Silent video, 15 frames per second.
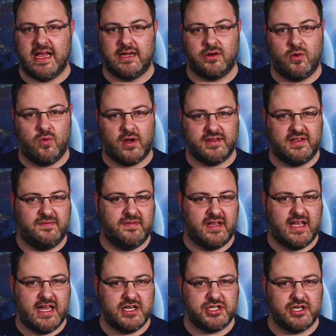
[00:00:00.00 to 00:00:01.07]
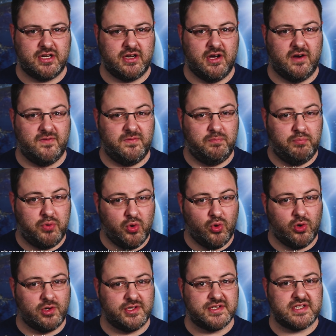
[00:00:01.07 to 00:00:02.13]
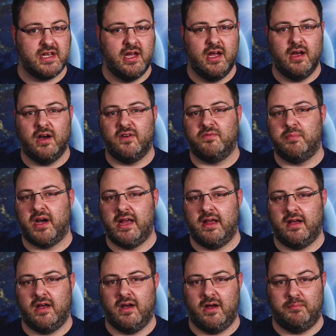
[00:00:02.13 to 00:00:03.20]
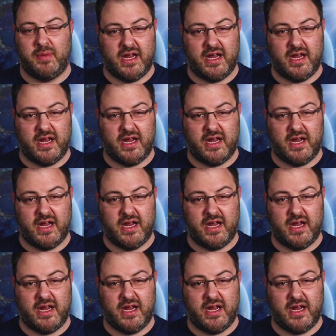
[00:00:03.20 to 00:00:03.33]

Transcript: and quantification of pools of bi uh,